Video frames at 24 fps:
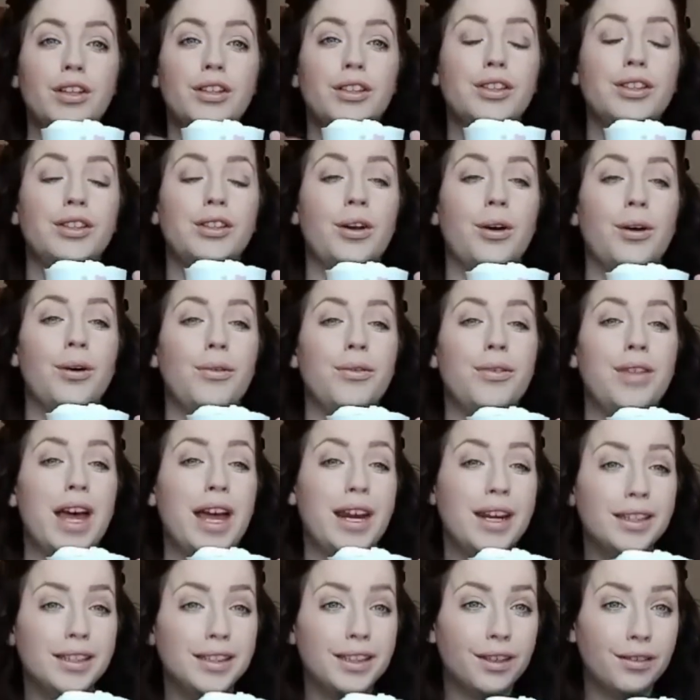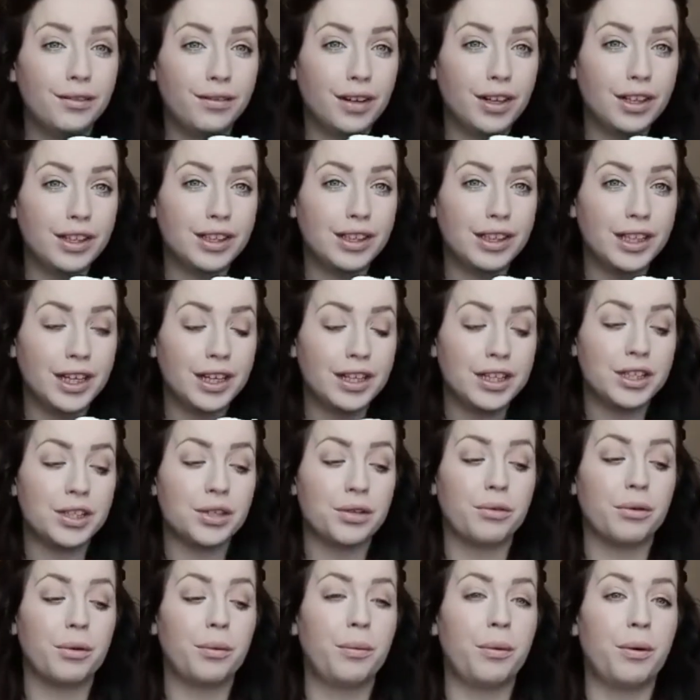So that is the first thing
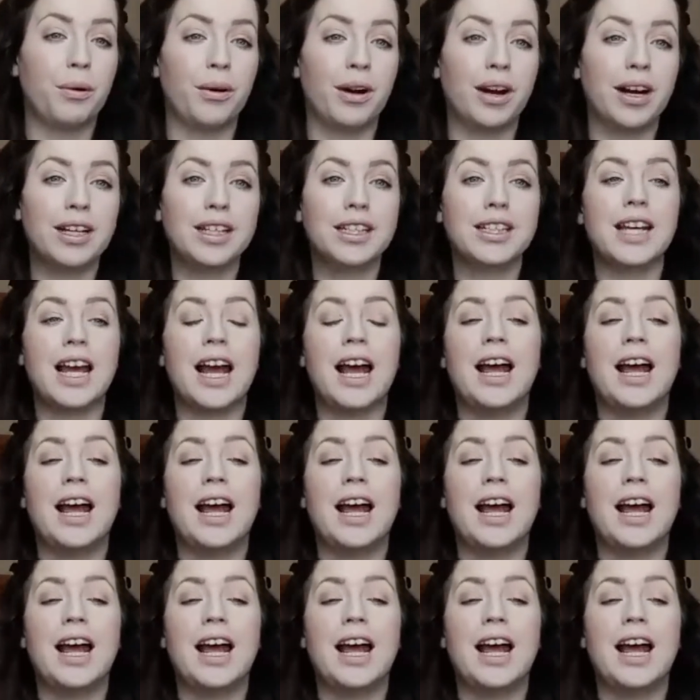to report.